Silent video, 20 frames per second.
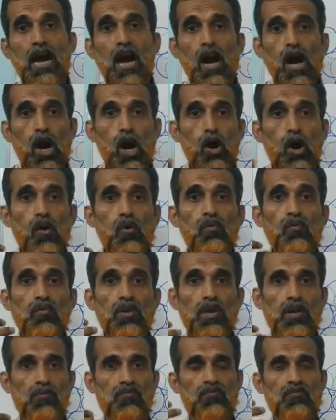how
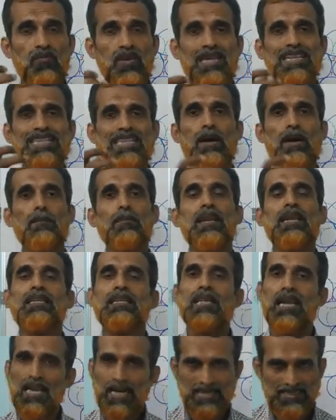we fit them in
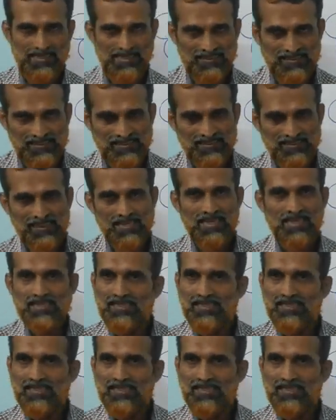the lattice.